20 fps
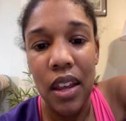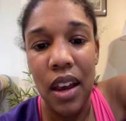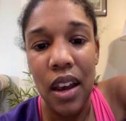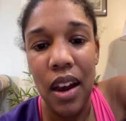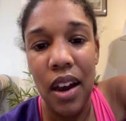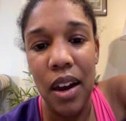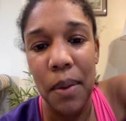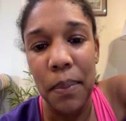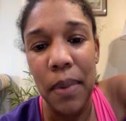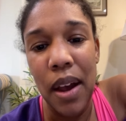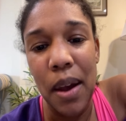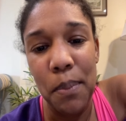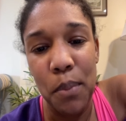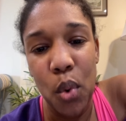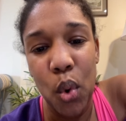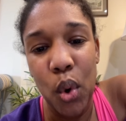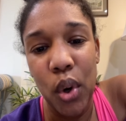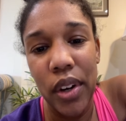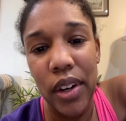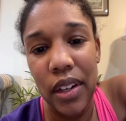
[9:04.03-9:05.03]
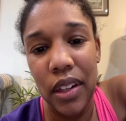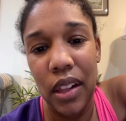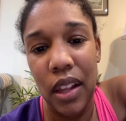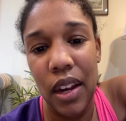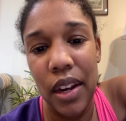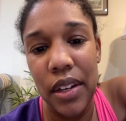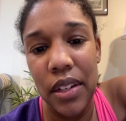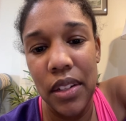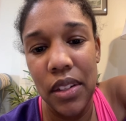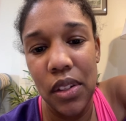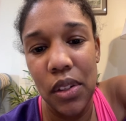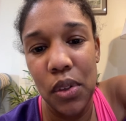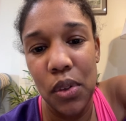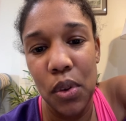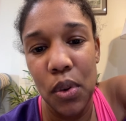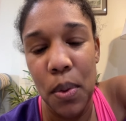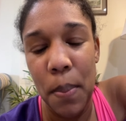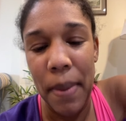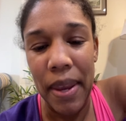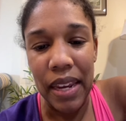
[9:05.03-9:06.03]
um, I'm more inclined
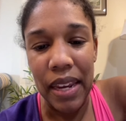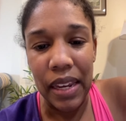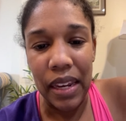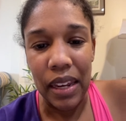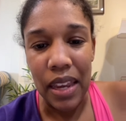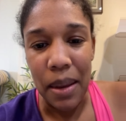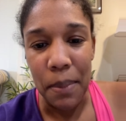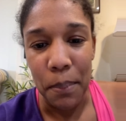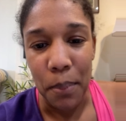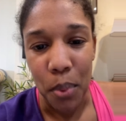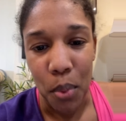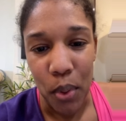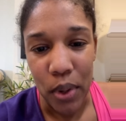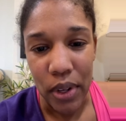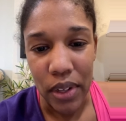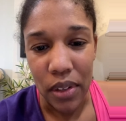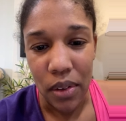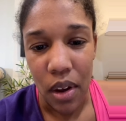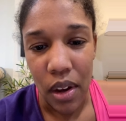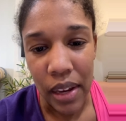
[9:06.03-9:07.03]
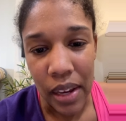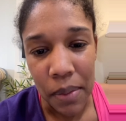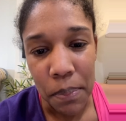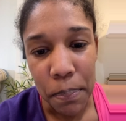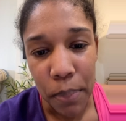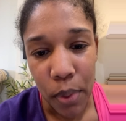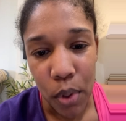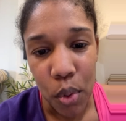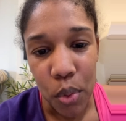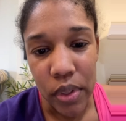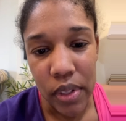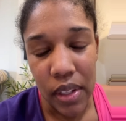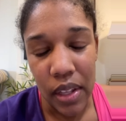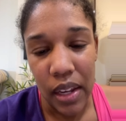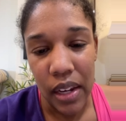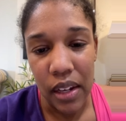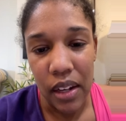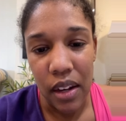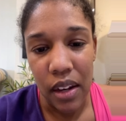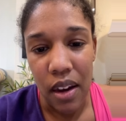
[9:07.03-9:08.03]
to make impulse, impulse
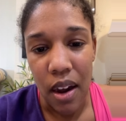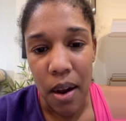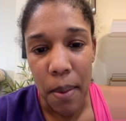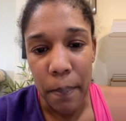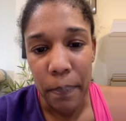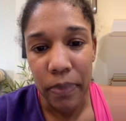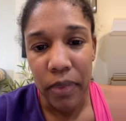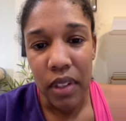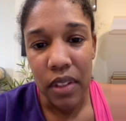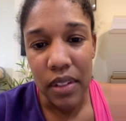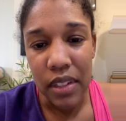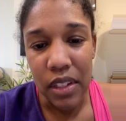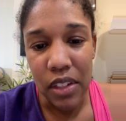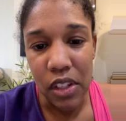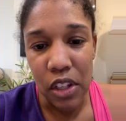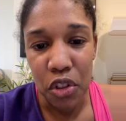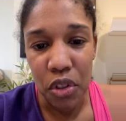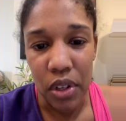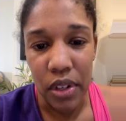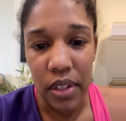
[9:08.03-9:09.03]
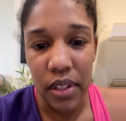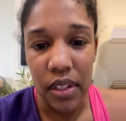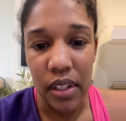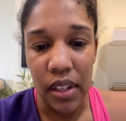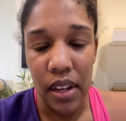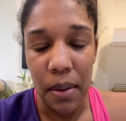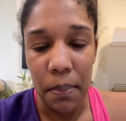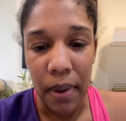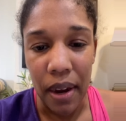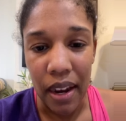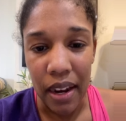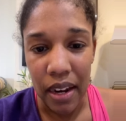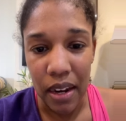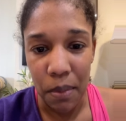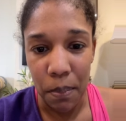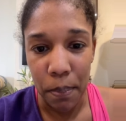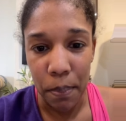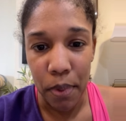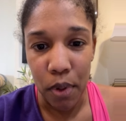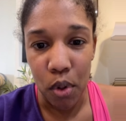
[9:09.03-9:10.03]
like um, decisions and buy
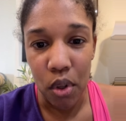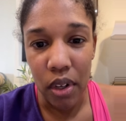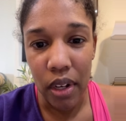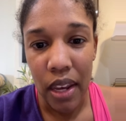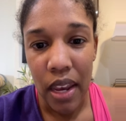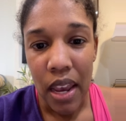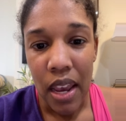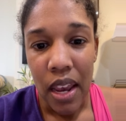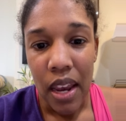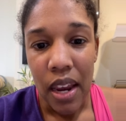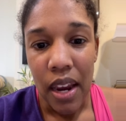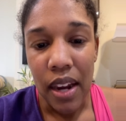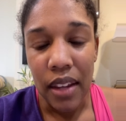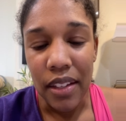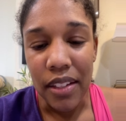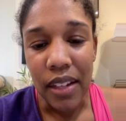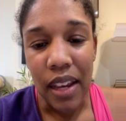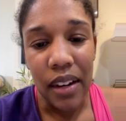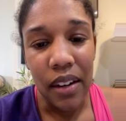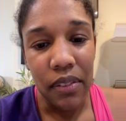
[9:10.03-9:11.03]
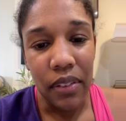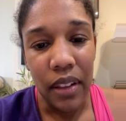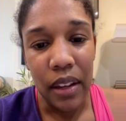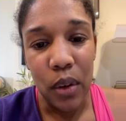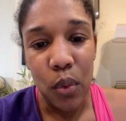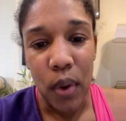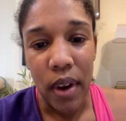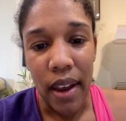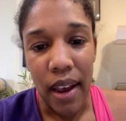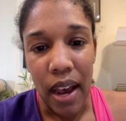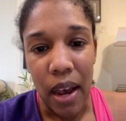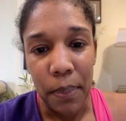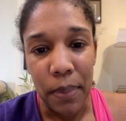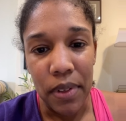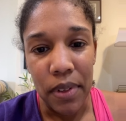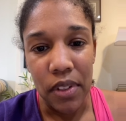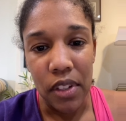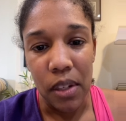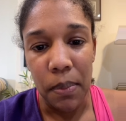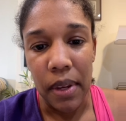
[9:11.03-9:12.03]
in bulk. And that's kind of like what
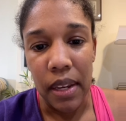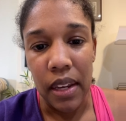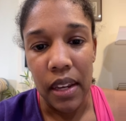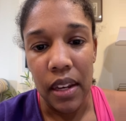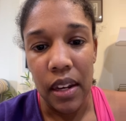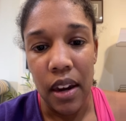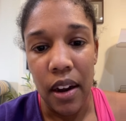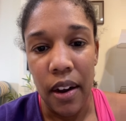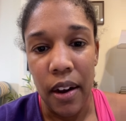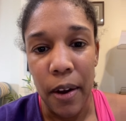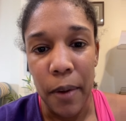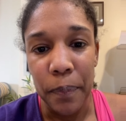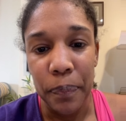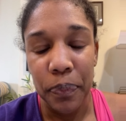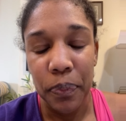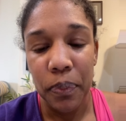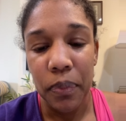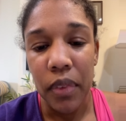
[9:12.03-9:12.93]
happened to me um,